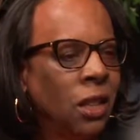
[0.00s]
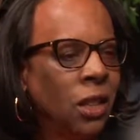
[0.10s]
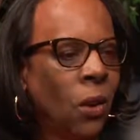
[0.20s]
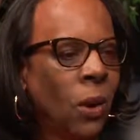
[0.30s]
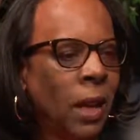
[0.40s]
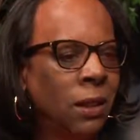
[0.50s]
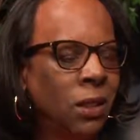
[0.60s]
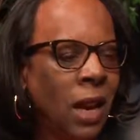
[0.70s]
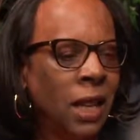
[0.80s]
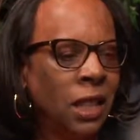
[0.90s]
So I
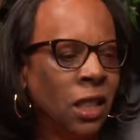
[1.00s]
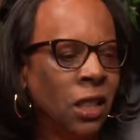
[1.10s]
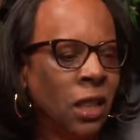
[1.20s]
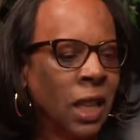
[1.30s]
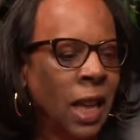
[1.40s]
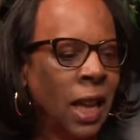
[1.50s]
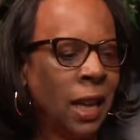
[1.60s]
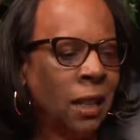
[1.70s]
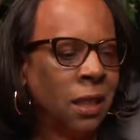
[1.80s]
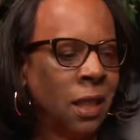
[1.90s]
tried to look
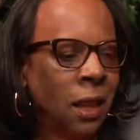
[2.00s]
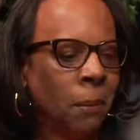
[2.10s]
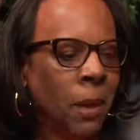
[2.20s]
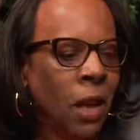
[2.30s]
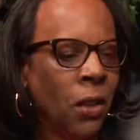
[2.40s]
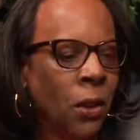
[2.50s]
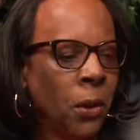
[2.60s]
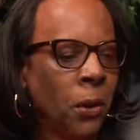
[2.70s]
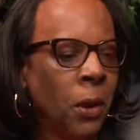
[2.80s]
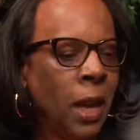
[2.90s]
at
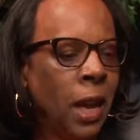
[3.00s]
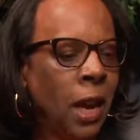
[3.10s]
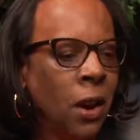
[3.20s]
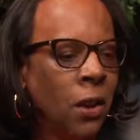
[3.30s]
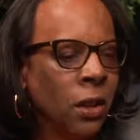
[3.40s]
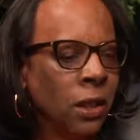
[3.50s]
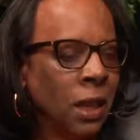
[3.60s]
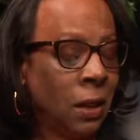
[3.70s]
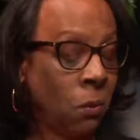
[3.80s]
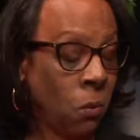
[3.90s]
other areas
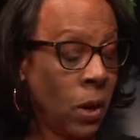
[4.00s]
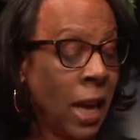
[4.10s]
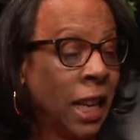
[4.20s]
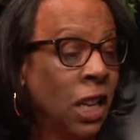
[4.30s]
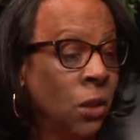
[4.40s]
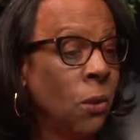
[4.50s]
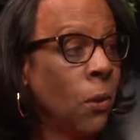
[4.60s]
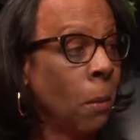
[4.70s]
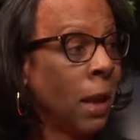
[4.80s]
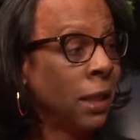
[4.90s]
that what I could do
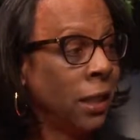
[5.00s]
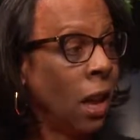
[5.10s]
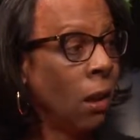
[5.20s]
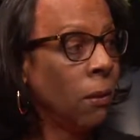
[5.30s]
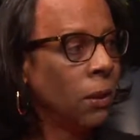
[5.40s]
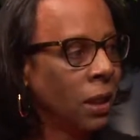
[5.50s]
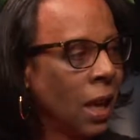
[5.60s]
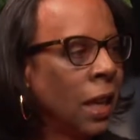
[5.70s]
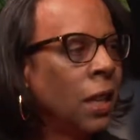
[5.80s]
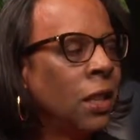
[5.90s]
for myself to
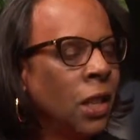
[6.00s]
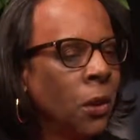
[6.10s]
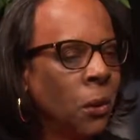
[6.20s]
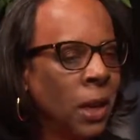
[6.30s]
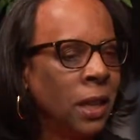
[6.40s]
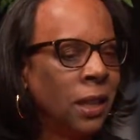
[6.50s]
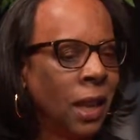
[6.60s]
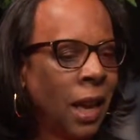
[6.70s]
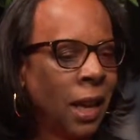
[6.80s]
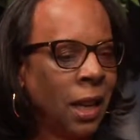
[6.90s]
kind of decrease
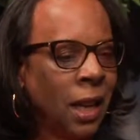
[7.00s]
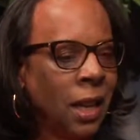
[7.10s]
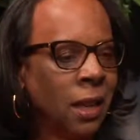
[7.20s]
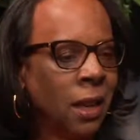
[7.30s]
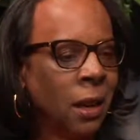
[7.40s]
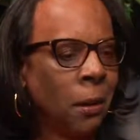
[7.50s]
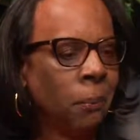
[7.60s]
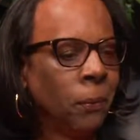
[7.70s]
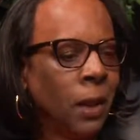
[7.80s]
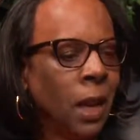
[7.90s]
that. And
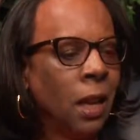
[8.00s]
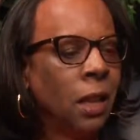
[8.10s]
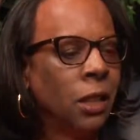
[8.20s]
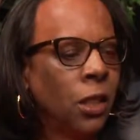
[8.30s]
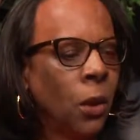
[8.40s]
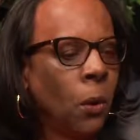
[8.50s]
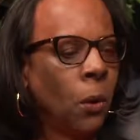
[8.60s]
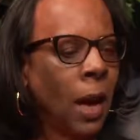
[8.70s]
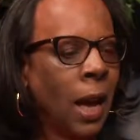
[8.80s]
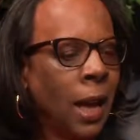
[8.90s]

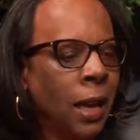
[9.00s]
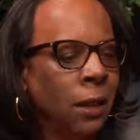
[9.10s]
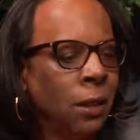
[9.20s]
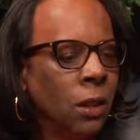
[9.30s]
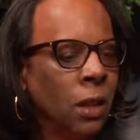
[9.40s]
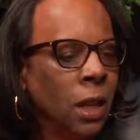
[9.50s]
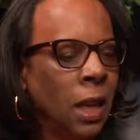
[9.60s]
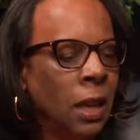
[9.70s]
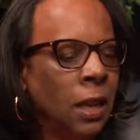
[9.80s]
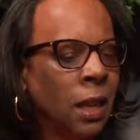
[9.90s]
so I,
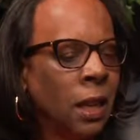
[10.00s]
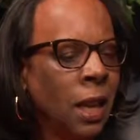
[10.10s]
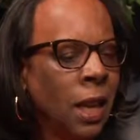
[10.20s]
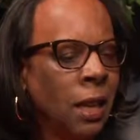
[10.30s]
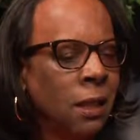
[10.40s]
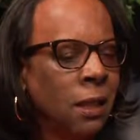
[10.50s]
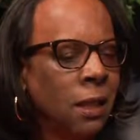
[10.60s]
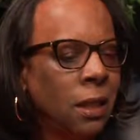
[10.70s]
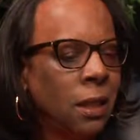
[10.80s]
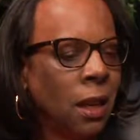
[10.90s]
in the late
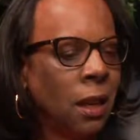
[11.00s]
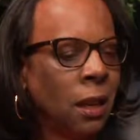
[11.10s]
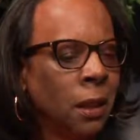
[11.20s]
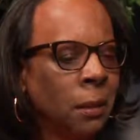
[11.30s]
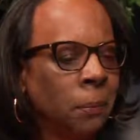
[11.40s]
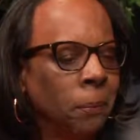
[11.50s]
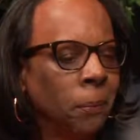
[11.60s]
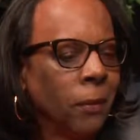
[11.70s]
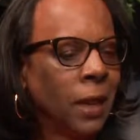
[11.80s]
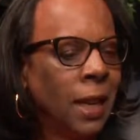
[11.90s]

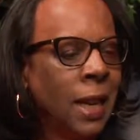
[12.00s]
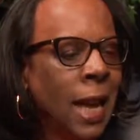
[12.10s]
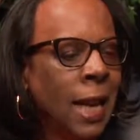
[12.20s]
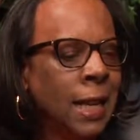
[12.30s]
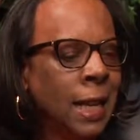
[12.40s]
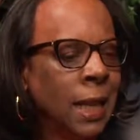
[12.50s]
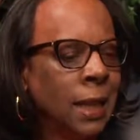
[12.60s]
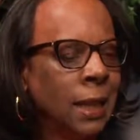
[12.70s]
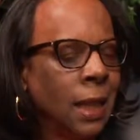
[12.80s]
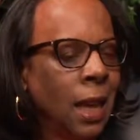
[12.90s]

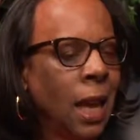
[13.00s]
90s,